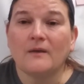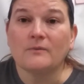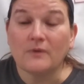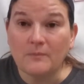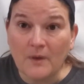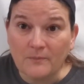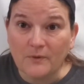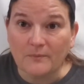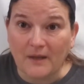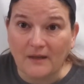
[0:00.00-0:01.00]
Remember
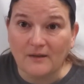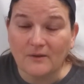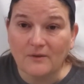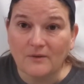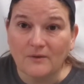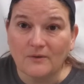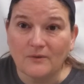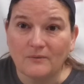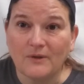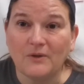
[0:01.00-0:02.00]
me
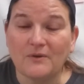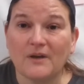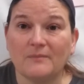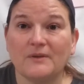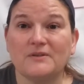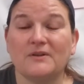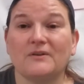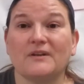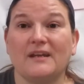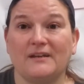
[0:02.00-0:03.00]
when you come into your
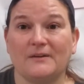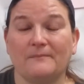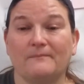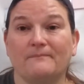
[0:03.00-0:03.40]
kingdom.